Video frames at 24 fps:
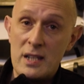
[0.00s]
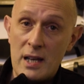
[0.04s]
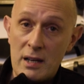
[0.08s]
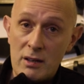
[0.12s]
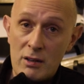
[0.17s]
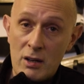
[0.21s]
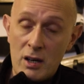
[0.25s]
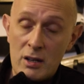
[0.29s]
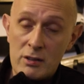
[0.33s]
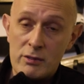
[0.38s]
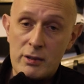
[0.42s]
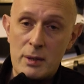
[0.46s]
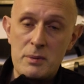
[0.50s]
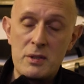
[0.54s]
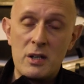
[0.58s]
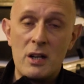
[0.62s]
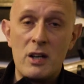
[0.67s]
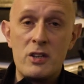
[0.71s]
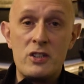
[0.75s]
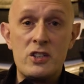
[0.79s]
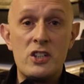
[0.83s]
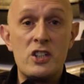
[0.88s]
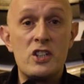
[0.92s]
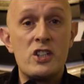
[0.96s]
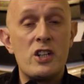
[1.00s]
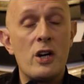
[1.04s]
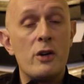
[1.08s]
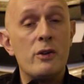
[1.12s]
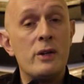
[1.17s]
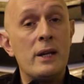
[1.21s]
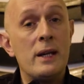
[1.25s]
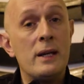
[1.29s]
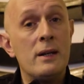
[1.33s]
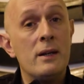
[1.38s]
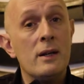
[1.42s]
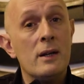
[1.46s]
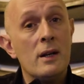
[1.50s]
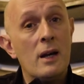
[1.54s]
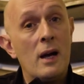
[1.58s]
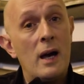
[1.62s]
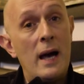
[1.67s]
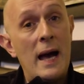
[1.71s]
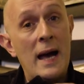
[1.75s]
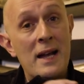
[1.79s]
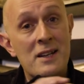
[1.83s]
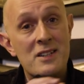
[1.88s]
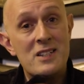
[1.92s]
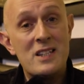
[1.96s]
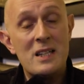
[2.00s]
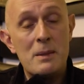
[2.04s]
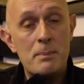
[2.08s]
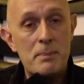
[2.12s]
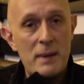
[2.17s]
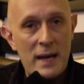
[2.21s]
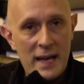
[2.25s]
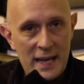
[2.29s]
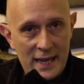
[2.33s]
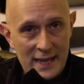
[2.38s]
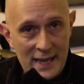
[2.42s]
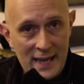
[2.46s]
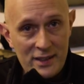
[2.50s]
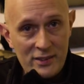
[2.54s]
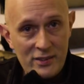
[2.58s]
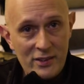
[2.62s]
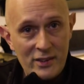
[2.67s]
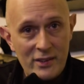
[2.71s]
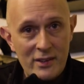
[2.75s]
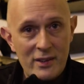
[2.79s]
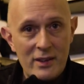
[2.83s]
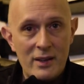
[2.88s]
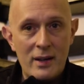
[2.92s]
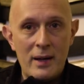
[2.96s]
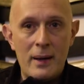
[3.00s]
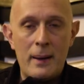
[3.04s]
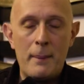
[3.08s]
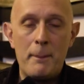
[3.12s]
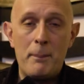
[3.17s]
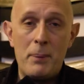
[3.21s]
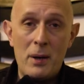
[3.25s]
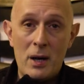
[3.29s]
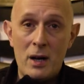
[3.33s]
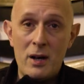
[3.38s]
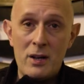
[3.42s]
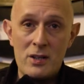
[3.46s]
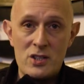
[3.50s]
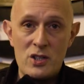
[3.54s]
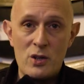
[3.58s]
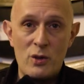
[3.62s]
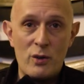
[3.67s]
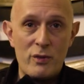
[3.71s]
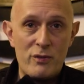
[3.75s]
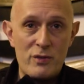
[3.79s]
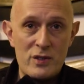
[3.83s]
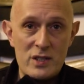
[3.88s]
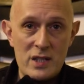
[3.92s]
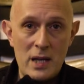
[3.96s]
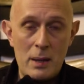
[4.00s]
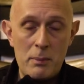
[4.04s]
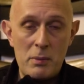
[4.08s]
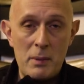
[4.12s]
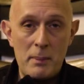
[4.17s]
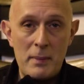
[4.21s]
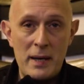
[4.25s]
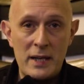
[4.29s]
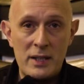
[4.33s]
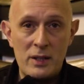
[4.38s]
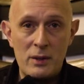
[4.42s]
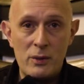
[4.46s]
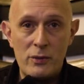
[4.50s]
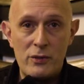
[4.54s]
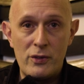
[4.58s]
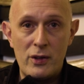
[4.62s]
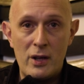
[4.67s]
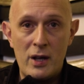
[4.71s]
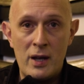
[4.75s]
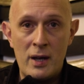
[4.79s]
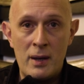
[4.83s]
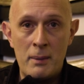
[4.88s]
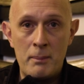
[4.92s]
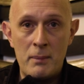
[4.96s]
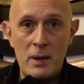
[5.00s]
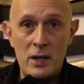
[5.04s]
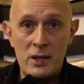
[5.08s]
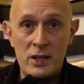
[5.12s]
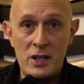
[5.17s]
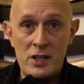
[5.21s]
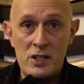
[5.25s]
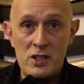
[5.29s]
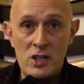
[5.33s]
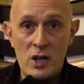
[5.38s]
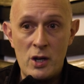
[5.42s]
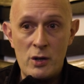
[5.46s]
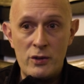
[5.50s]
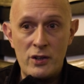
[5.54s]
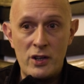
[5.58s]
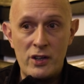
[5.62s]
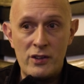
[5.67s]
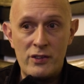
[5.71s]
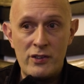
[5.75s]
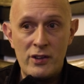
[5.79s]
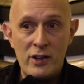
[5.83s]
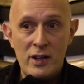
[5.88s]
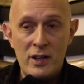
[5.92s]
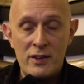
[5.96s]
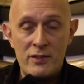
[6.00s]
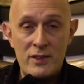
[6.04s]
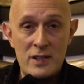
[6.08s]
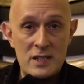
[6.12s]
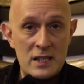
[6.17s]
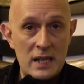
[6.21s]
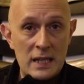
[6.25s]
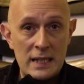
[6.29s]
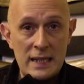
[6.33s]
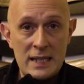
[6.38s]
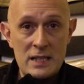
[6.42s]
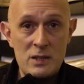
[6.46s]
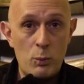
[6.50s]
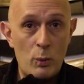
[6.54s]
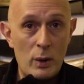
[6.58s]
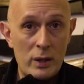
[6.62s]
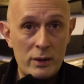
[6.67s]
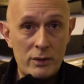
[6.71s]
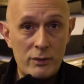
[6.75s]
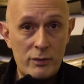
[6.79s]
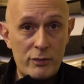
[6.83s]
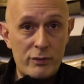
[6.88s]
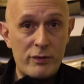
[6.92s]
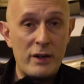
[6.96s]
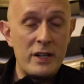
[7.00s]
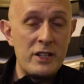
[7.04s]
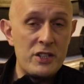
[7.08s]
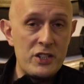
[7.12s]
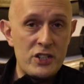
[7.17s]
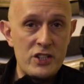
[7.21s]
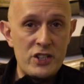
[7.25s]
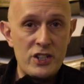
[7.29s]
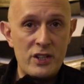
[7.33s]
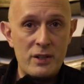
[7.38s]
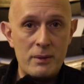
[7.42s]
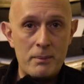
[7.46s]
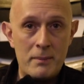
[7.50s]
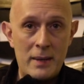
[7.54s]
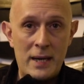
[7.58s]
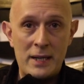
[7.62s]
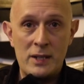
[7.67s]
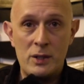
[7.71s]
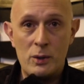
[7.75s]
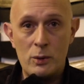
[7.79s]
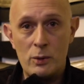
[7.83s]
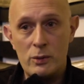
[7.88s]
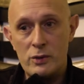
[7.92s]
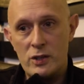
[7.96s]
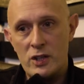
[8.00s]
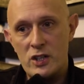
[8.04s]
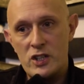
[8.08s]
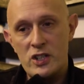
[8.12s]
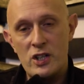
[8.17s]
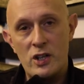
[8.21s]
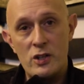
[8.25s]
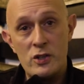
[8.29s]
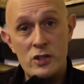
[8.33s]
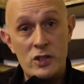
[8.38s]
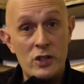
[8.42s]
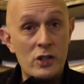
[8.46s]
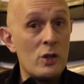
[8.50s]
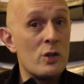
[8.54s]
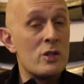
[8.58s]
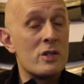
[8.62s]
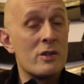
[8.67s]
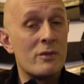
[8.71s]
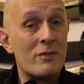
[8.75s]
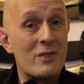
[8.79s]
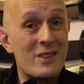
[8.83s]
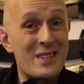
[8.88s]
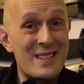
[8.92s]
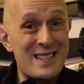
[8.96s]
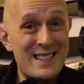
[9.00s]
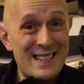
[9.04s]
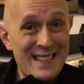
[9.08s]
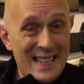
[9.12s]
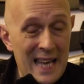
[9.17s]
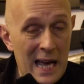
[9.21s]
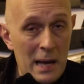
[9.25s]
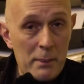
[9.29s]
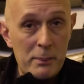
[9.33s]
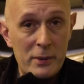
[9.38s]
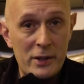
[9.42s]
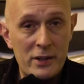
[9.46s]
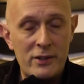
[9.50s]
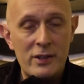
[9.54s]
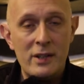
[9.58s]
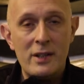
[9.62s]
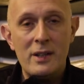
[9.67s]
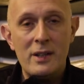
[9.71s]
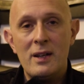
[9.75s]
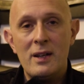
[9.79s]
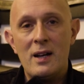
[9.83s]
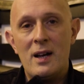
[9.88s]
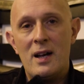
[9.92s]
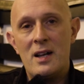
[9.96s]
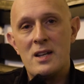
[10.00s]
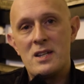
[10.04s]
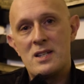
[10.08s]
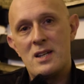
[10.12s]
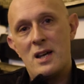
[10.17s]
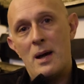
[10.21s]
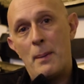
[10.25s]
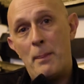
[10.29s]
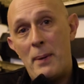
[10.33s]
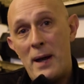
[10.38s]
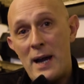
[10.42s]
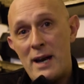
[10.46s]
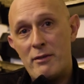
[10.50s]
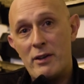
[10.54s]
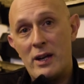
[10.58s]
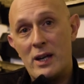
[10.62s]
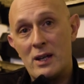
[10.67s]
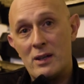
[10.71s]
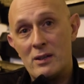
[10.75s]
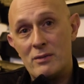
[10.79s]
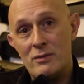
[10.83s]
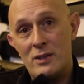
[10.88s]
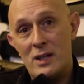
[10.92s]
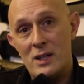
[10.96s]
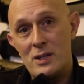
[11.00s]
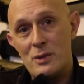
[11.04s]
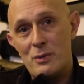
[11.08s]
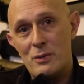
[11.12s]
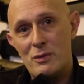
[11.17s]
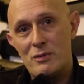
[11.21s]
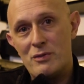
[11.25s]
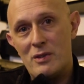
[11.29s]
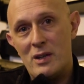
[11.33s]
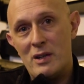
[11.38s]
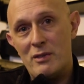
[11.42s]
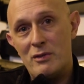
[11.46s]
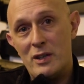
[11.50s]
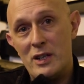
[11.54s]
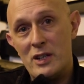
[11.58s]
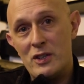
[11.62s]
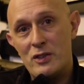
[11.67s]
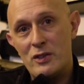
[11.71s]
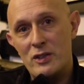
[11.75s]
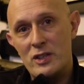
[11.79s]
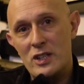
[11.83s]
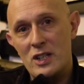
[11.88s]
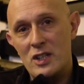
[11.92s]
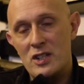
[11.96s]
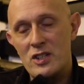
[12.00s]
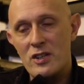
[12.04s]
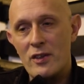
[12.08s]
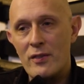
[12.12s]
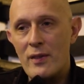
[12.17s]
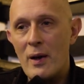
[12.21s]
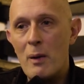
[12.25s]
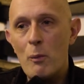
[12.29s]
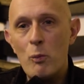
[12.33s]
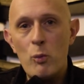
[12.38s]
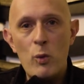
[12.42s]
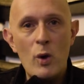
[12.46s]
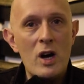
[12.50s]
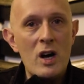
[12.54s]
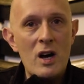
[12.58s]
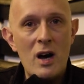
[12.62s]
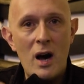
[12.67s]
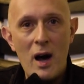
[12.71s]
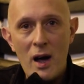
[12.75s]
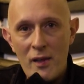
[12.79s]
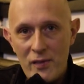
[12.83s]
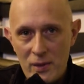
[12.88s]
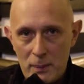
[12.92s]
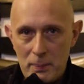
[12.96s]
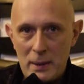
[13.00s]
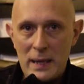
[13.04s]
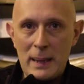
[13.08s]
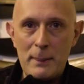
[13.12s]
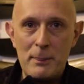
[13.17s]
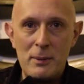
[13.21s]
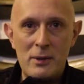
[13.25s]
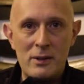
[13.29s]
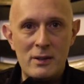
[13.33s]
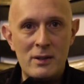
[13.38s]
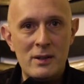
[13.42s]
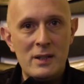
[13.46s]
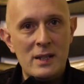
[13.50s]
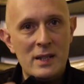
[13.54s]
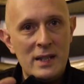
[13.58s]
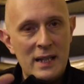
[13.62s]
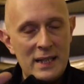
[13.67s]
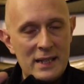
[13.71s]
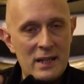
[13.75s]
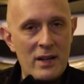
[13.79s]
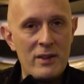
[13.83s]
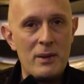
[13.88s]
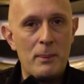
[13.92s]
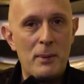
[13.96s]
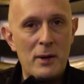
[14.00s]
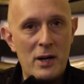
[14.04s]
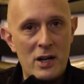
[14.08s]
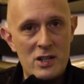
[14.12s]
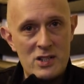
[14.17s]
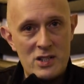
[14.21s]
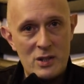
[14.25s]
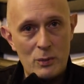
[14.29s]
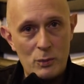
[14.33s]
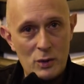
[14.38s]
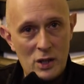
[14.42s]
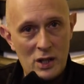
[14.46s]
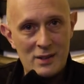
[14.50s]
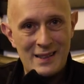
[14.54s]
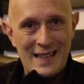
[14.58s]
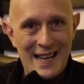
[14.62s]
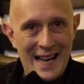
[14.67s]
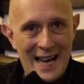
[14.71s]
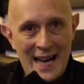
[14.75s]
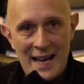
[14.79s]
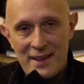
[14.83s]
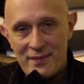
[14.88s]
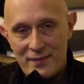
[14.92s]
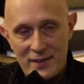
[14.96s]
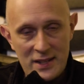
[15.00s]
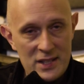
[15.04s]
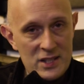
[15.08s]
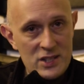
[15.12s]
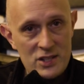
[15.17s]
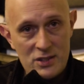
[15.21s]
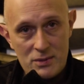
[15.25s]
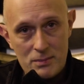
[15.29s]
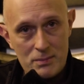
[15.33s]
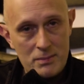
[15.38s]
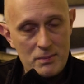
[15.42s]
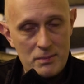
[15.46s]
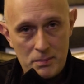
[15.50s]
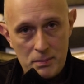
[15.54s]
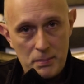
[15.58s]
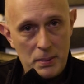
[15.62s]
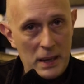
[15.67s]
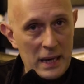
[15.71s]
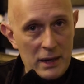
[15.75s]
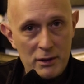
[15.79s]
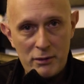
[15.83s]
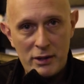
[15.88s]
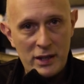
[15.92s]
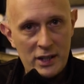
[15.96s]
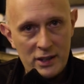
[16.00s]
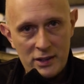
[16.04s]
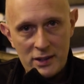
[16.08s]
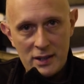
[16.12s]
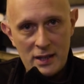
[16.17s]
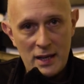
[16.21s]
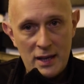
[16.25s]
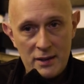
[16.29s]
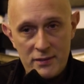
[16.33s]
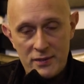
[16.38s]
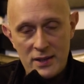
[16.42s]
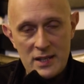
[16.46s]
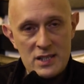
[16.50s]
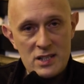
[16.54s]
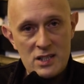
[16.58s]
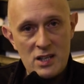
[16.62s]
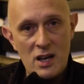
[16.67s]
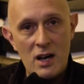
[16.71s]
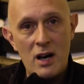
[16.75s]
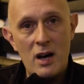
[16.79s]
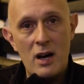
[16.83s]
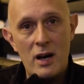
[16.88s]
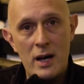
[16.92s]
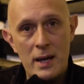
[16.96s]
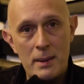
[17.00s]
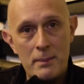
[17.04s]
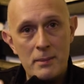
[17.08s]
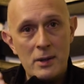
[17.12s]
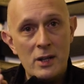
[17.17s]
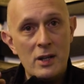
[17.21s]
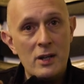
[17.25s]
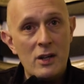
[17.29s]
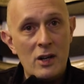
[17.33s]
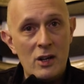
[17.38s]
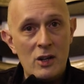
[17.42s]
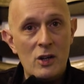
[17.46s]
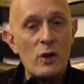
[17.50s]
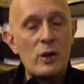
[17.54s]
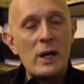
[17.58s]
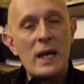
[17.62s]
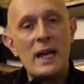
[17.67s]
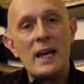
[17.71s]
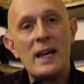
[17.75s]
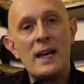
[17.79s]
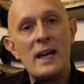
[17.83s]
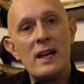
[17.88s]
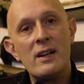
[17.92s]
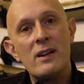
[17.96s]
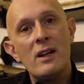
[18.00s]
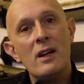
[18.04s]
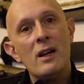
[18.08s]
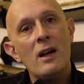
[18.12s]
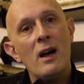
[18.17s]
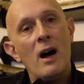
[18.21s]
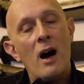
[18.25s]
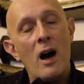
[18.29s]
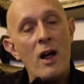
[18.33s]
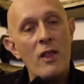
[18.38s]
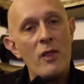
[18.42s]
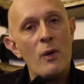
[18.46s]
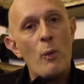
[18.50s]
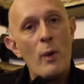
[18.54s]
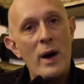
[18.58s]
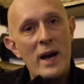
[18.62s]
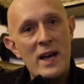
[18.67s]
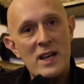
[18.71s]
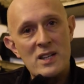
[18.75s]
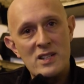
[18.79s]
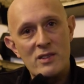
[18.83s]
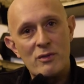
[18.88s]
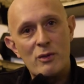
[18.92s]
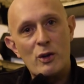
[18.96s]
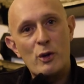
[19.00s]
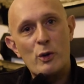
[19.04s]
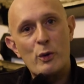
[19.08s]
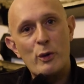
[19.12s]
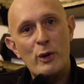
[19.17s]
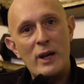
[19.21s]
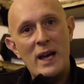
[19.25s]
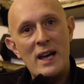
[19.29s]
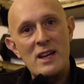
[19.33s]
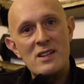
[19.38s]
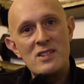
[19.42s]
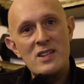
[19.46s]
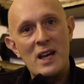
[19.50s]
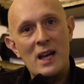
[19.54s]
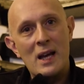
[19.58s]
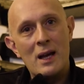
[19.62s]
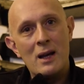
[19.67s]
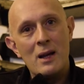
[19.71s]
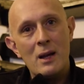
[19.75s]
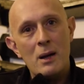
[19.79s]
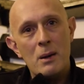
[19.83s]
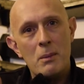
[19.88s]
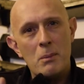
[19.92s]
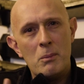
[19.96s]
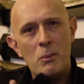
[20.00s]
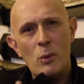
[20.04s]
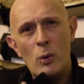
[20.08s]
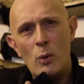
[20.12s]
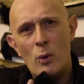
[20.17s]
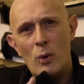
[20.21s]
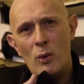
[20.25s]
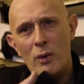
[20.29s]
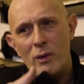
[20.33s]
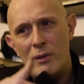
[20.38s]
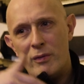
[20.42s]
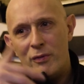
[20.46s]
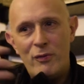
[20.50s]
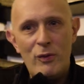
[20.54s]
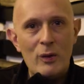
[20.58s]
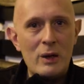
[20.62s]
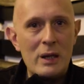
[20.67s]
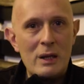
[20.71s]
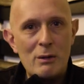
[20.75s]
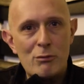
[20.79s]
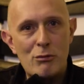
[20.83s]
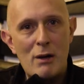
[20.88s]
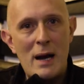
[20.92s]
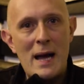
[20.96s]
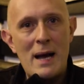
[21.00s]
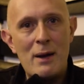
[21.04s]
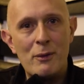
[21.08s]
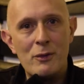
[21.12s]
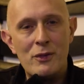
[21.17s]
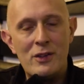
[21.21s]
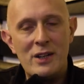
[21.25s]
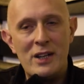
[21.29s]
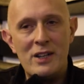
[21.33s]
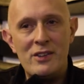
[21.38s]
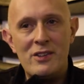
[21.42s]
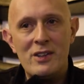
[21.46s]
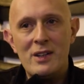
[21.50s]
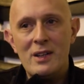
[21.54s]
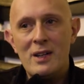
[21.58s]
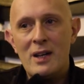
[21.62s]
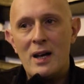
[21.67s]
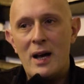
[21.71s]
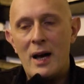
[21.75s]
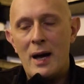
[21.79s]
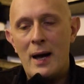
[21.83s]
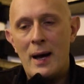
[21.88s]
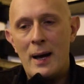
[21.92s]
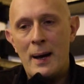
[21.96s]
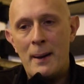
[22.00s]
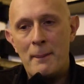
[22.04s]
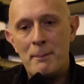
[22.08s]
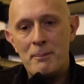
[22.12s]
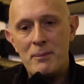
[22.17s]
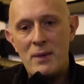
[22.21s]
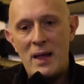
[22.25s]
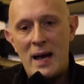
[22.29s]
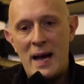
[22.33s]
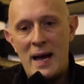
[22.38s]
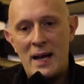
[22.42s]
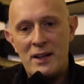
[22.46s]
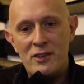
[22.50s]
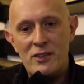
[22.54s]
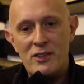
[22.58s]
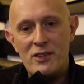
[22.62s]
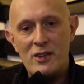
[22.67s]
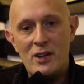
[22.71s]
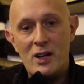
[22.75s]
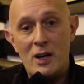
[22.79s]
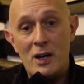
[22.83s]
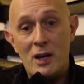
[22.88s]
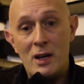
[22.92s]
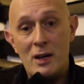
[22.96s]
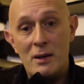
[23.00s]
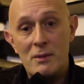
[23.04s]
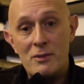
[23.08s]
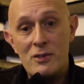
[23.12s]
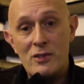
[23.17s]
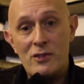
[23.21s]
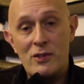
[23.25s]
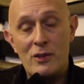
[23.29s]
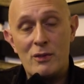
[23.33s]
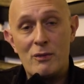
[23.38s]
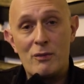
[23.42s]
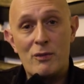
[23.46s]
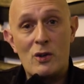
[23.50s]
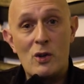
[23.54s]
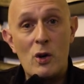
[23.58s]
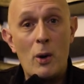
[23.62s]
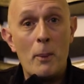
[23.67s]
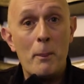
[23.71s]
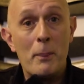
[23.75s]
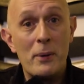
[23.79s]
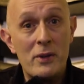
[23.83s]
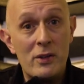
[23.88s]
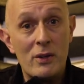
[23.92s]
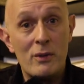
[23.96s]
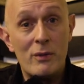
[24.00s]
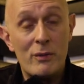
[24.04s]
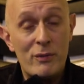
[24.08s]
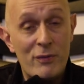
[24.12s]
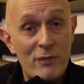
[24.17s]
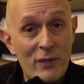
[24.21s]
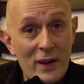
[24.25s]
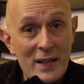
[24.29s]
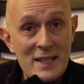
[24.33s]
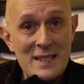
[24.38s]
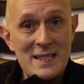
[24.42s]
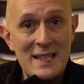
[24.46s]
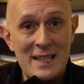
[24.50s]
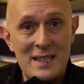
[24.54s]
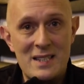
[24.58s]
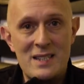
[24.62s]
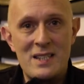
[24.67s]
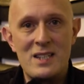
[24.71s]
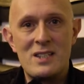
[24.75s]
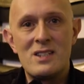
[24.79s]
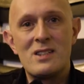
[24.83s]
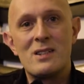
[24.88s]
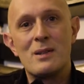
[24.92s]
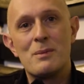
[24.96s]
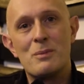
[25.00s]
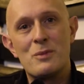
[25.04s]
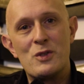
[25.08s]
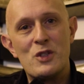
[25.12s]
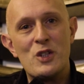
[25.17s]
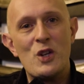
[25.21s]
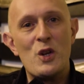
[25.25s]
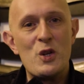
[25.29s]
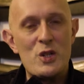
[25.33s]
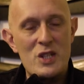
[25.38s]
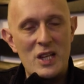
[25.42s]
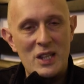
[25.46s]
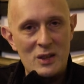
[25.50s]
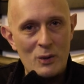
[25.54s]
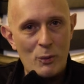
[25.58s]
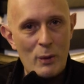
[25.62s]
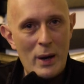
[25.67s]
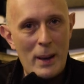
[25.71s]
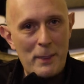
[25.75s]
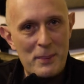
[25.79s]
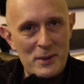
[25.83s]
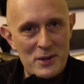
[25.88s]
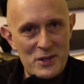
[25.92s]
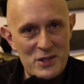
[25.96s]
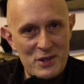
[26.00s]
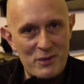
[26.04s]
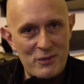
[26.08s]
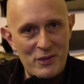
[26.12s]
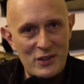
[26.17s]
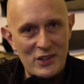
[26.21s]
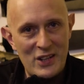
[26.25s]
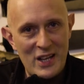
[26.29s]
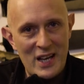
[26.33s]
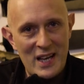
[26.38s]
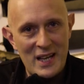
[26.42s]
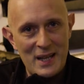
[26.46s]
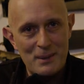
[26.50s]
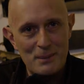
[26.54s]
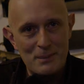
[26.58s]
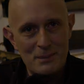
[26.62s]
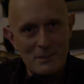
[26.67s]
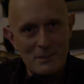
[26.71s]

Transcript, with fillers: There are grips and closes shown in anti-bayonet parts of sabre manuals, and I know that there's at least one French manual that shows the use of the scabbard as a parrying device, which was very, very interesting. So there were other people in other parts of the world at this period, at this time, looking at other ways of creating more fully rounded and sort of competent fighting systems using the weapons of the day.